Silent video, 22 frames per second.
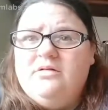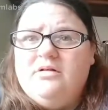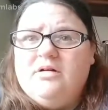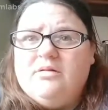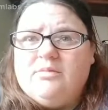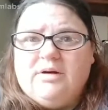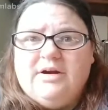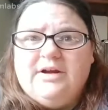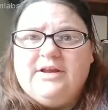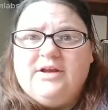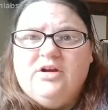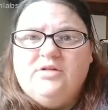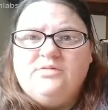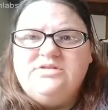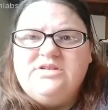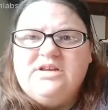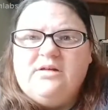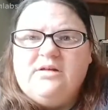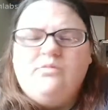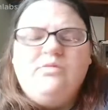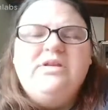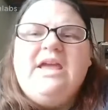a running
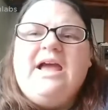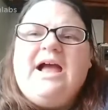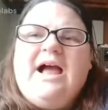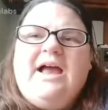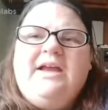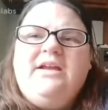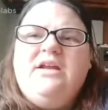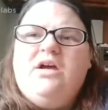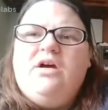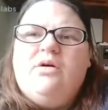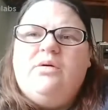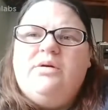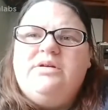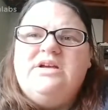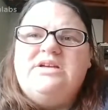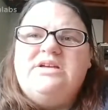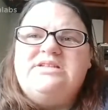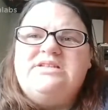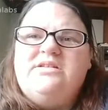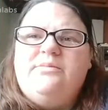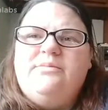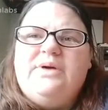homestead. Yeah, I know it
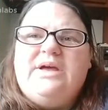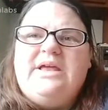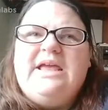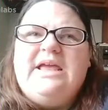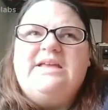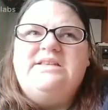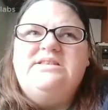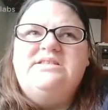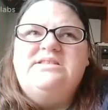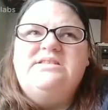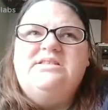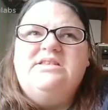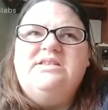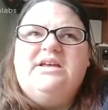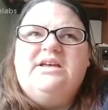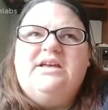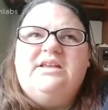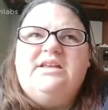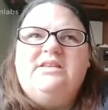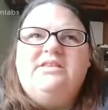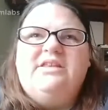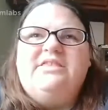doesn't, but it's
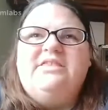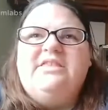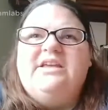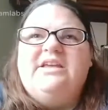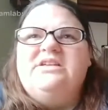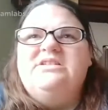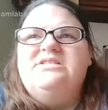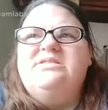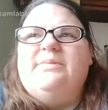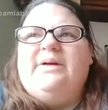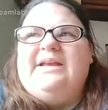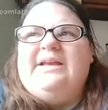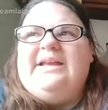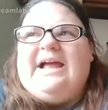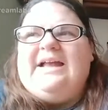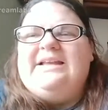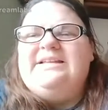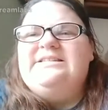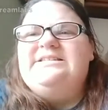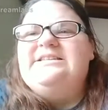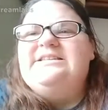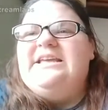the things that my
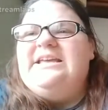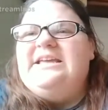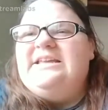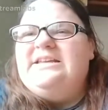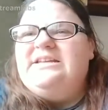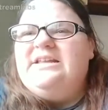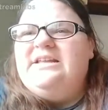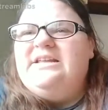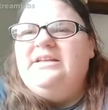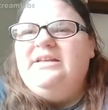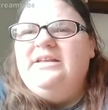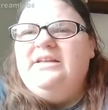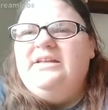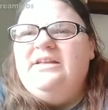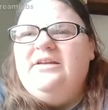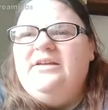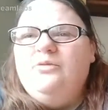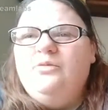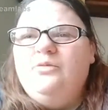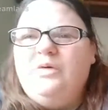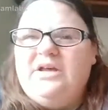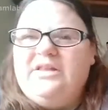dad did
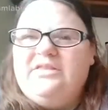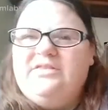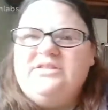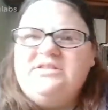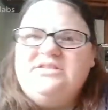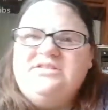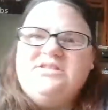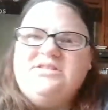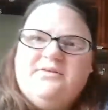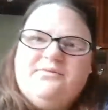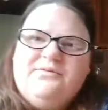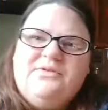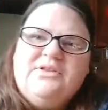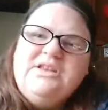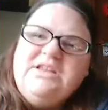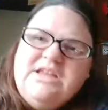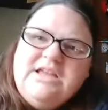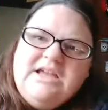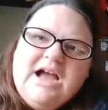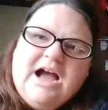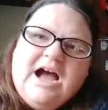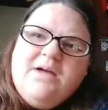with the stuff that
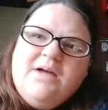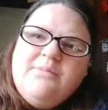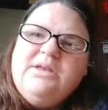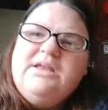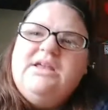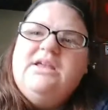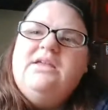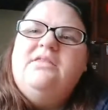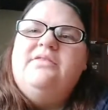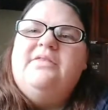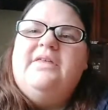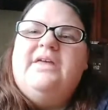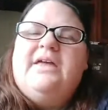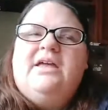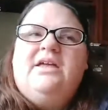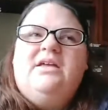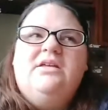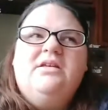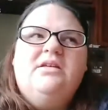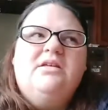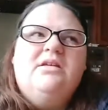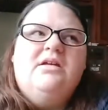he got me
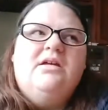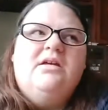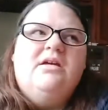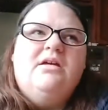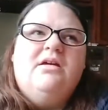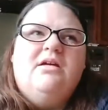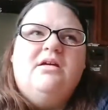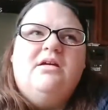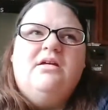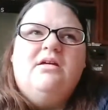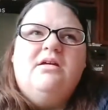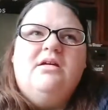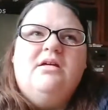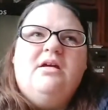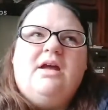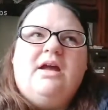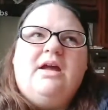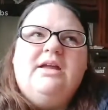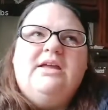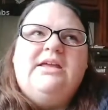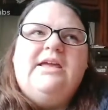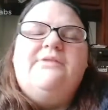that
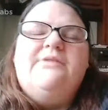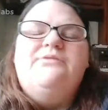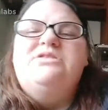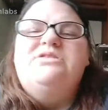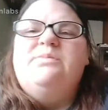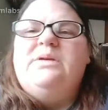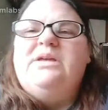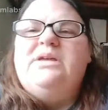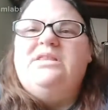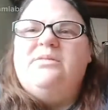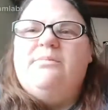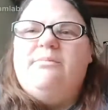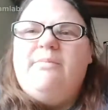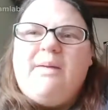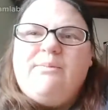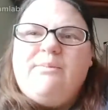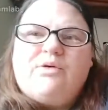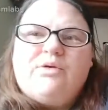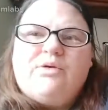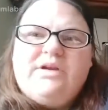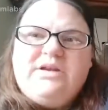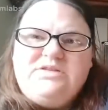gives me the
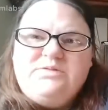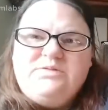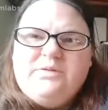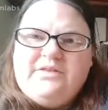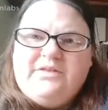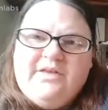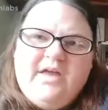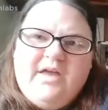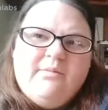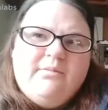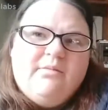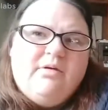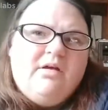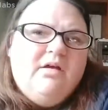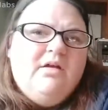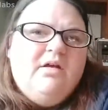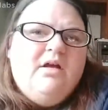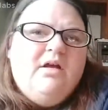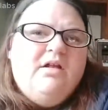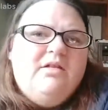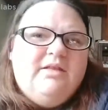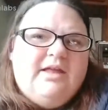memories with him,
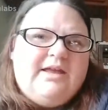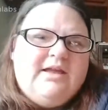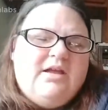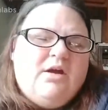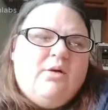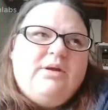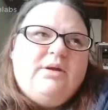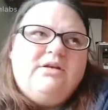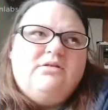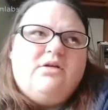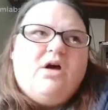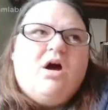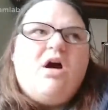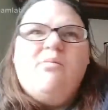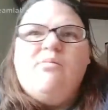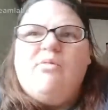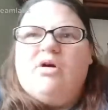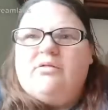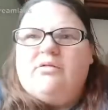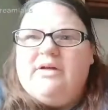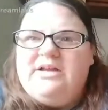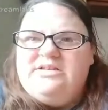like going
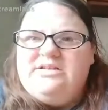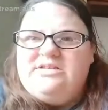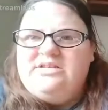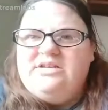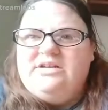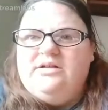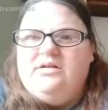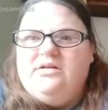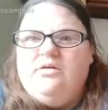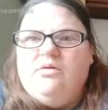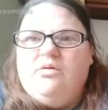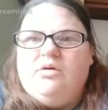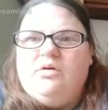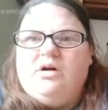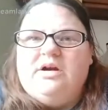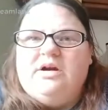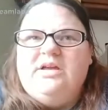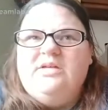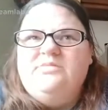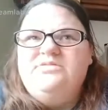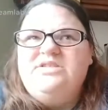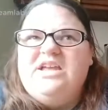lawnmower racing,
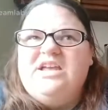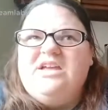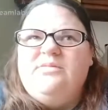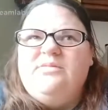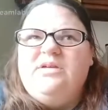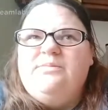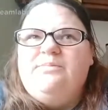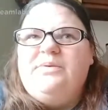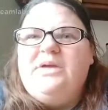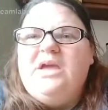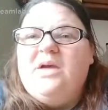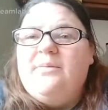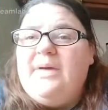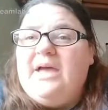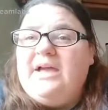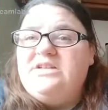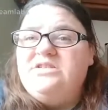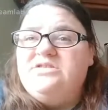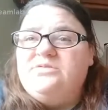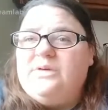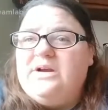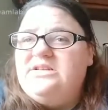or him taking me
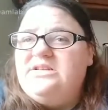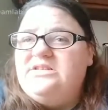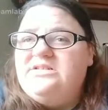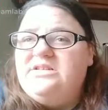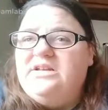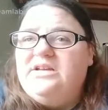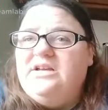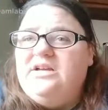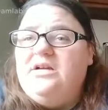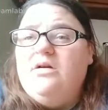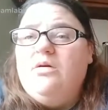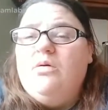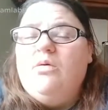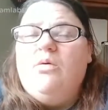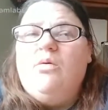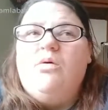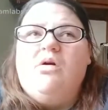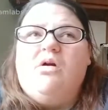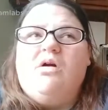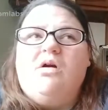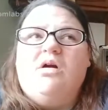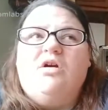BMX racing,
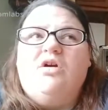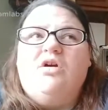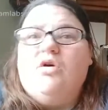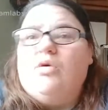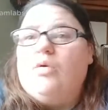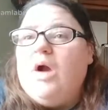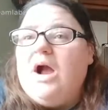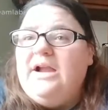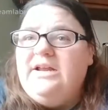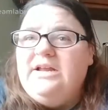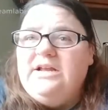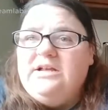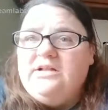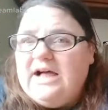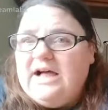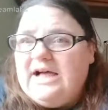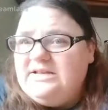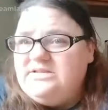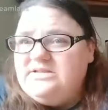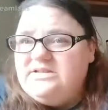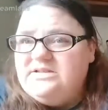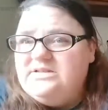or karate
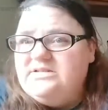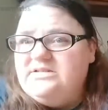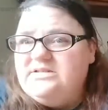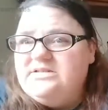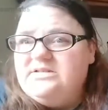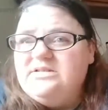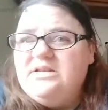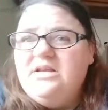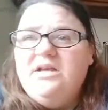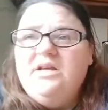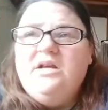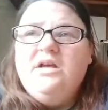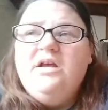classes,